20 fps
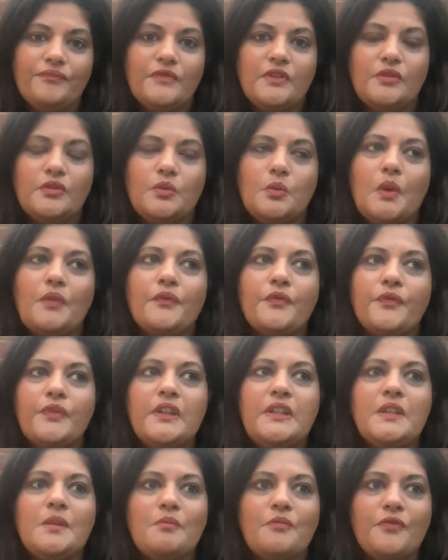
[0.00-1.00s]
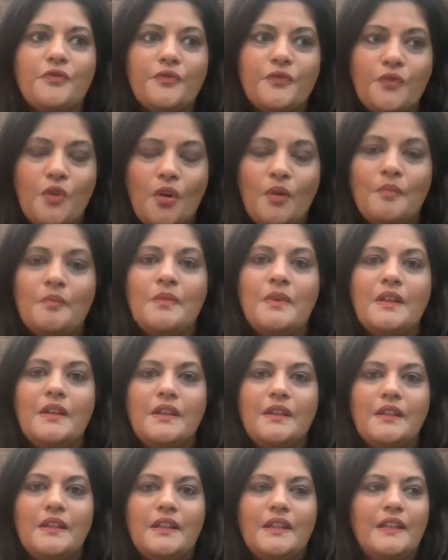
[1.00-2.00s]
You want freedom from
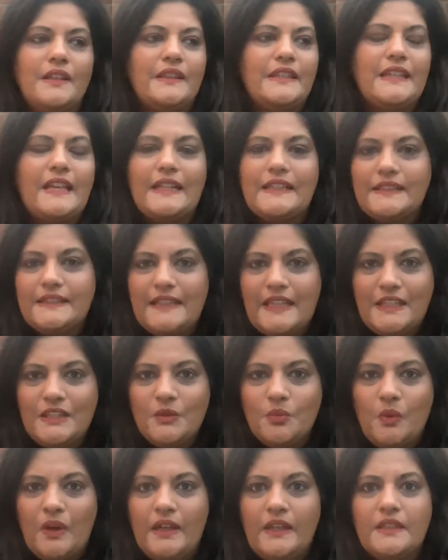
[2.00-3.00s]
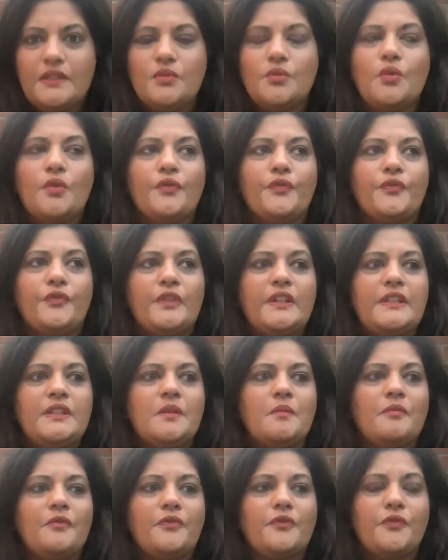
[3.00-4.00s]
the excess weight, or
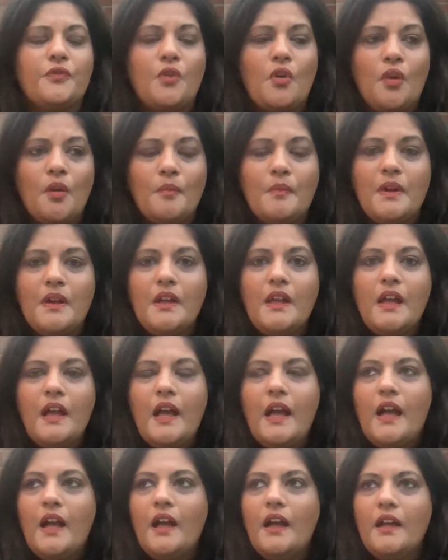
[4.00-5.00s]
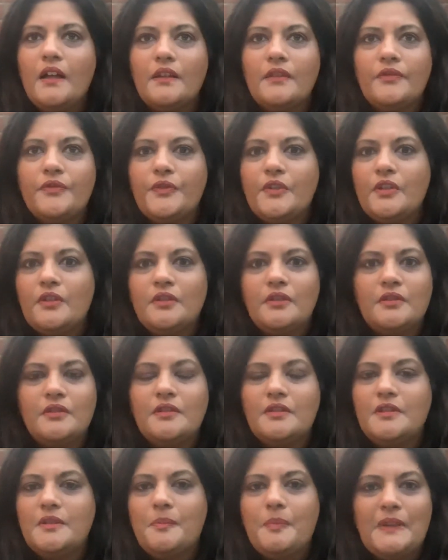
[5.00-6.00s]
freedom from the
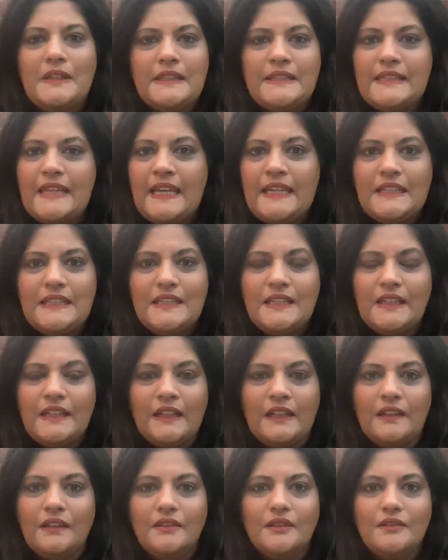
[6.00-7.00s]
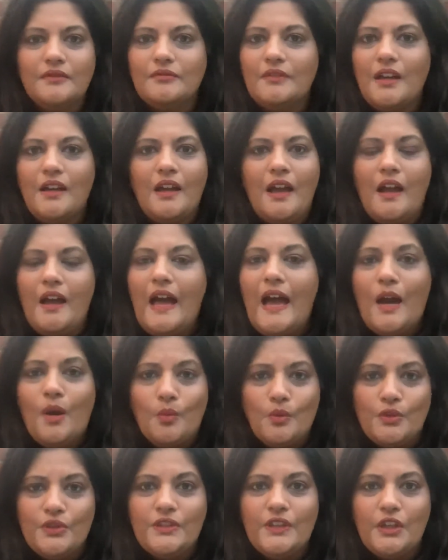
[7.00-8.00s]
debilitating
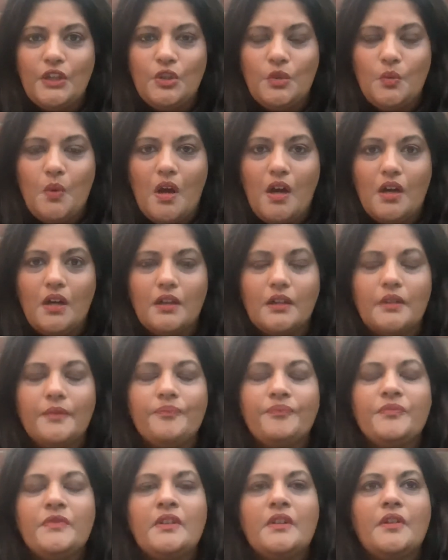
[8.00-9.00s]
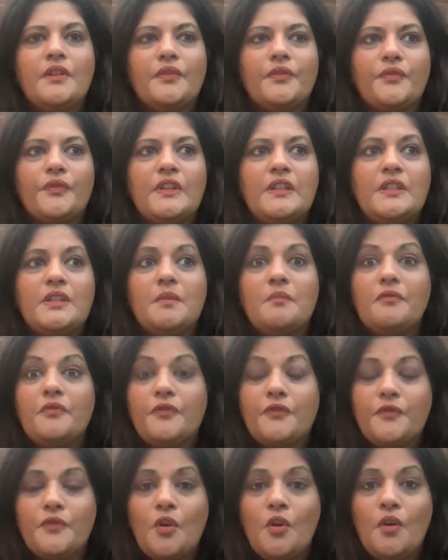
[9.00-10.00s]
hours that you work, freedom
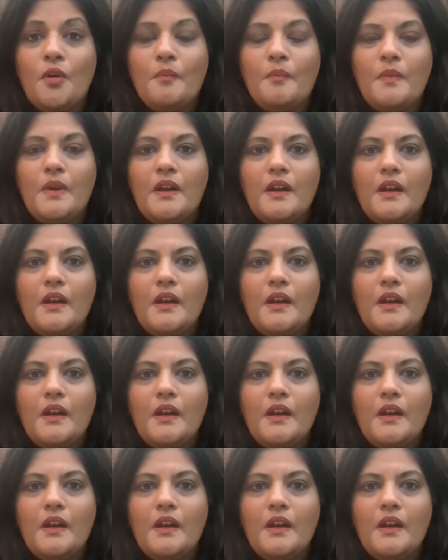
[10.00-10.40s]
from